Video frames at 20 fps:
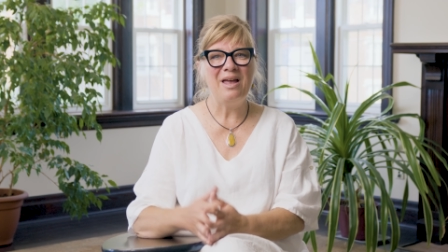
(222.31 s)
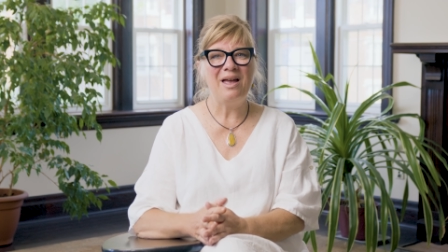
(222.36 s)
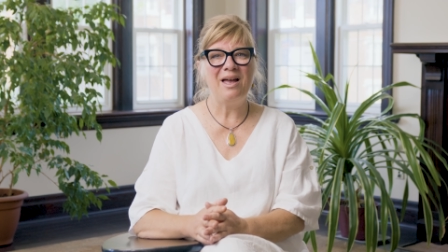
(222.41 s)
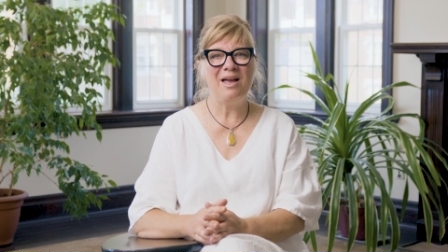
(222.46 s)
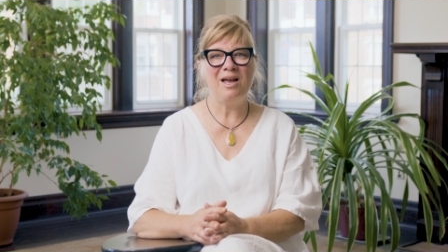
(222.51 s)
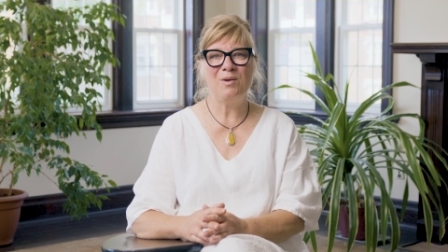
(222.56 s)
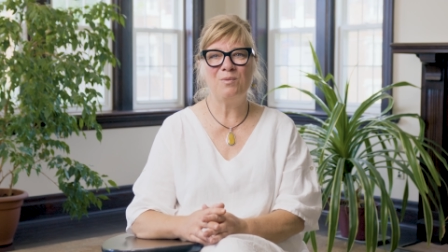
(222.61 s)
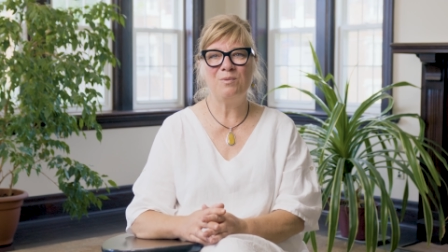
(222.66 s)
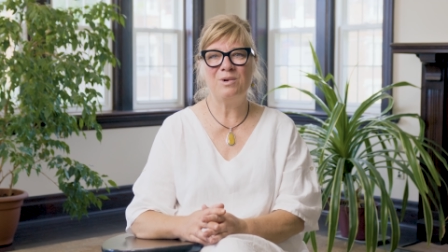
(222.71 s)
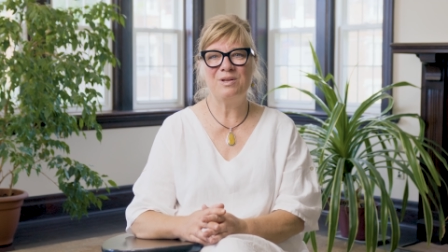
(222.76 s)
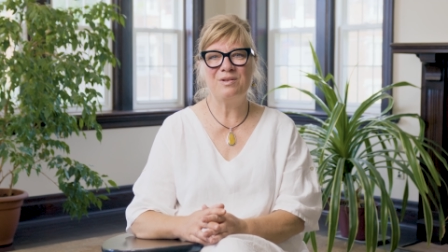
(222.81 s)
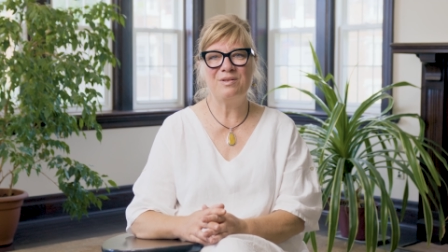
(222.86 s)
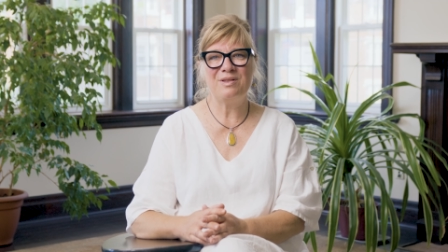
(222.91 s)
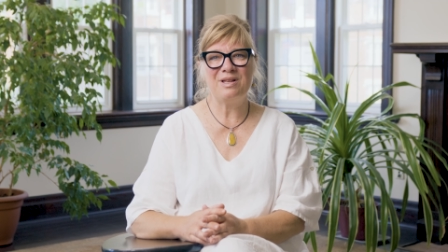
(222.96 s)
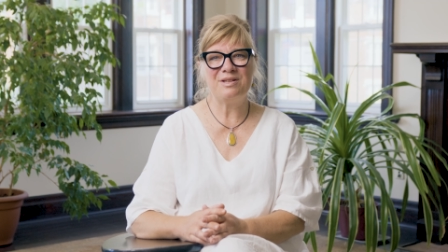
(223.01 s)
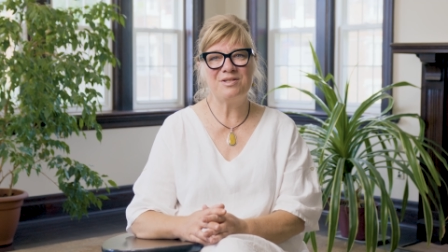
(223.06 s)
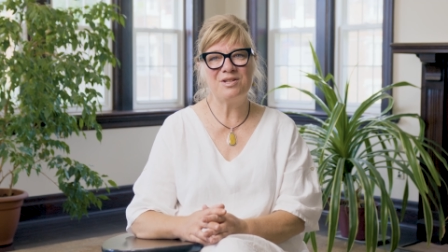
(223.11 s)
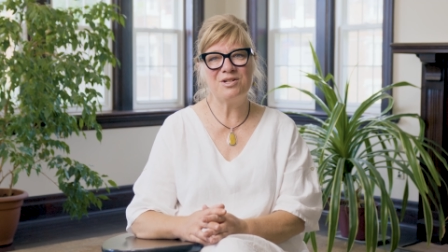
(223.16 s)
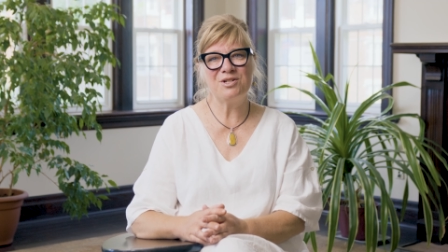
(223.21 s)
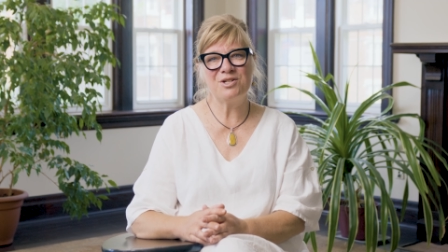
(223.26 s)
uh, whether
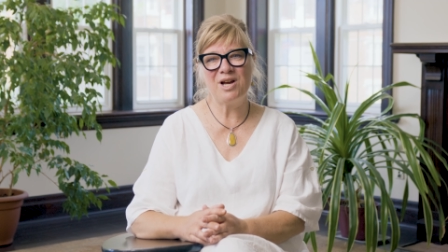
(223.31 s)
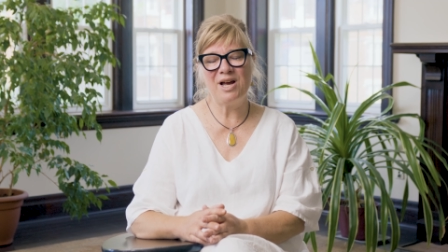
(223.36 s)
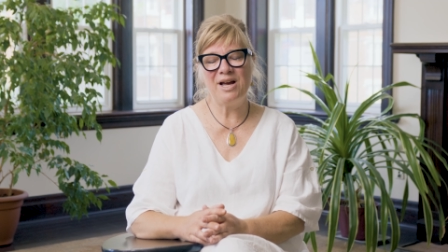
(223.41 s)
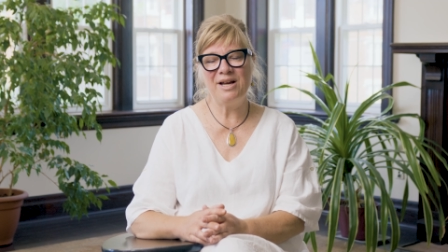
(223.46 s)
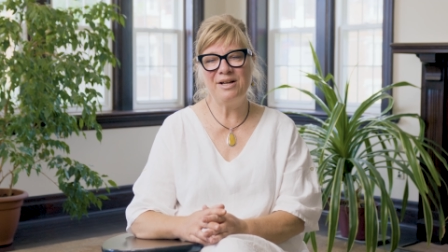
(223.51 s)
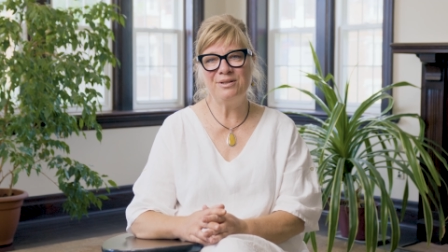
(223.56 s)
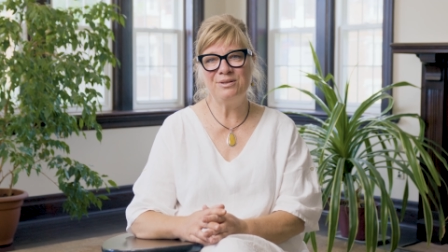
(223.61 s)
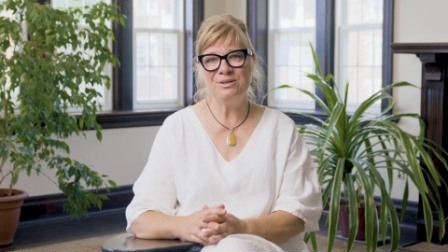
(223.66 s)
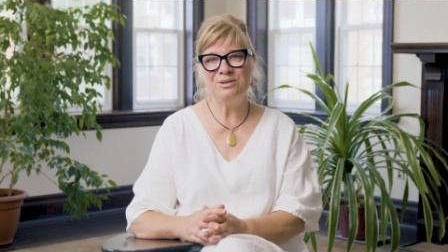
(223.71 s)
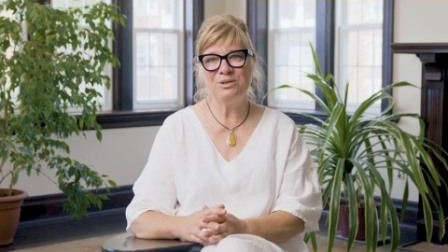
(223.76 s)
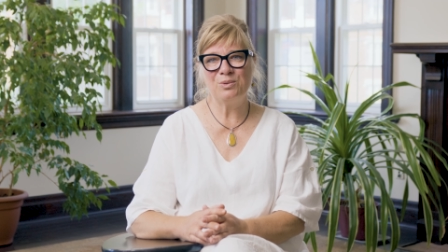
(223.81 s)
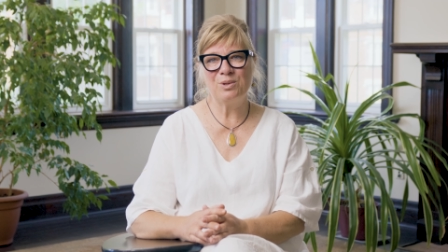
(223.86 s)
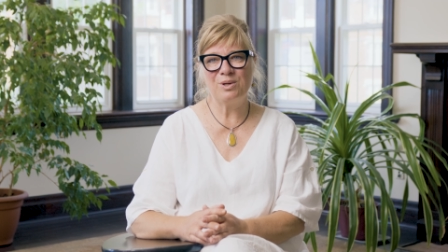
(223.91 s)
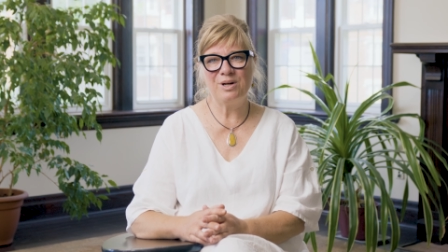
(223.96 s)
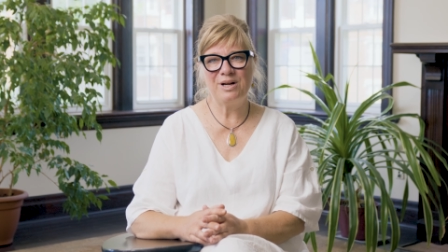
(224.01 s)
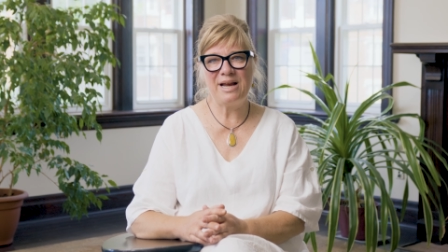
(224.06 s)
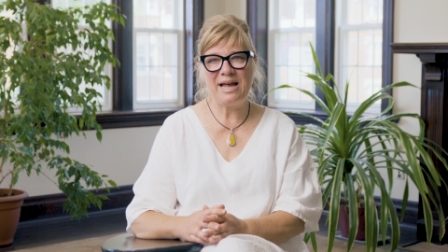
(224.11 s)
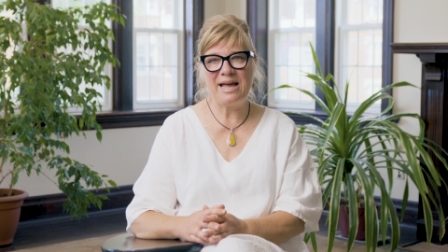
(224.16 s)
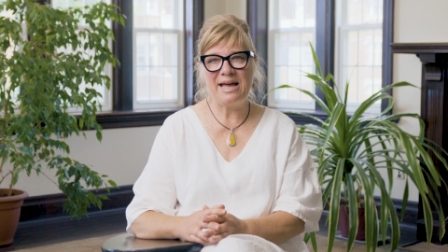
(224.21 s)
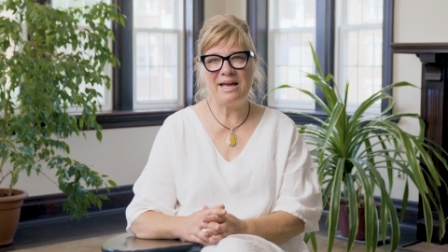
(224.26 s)
that's a child or
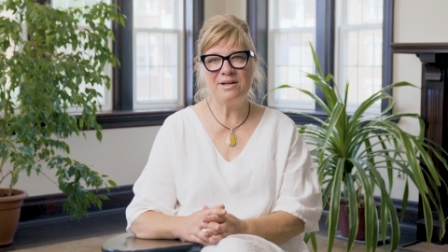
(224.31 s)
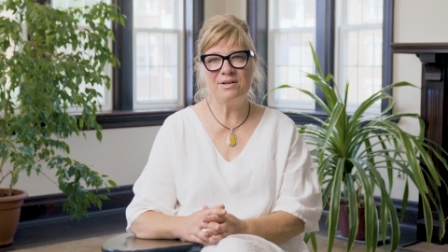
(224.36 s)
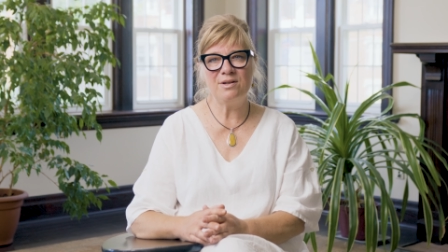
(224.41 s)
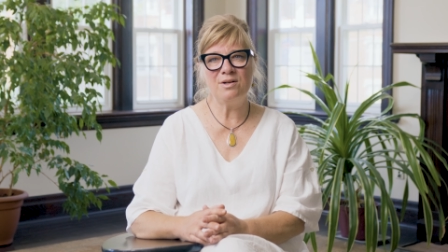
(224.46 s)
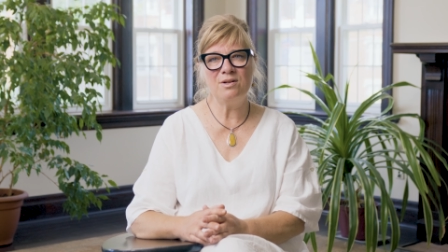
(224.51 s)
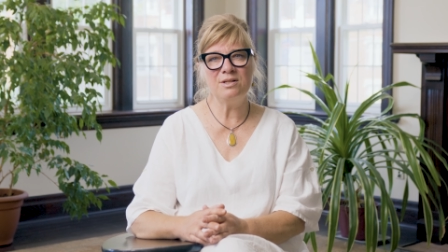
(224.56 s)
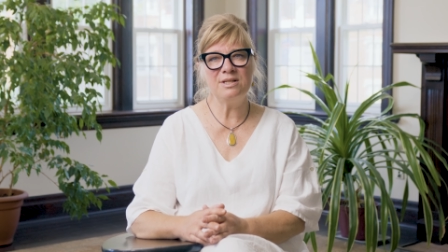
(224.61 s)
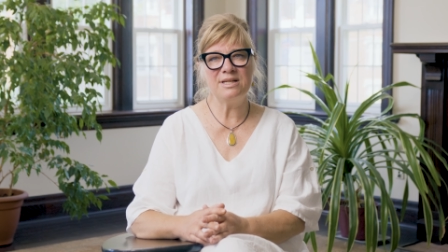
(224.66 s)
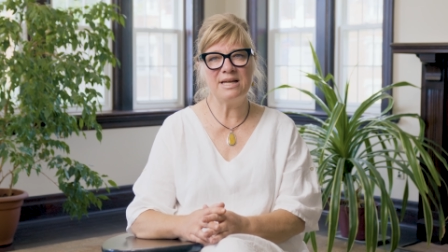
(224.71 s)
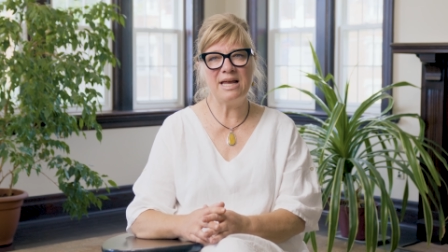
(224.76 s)
an adult,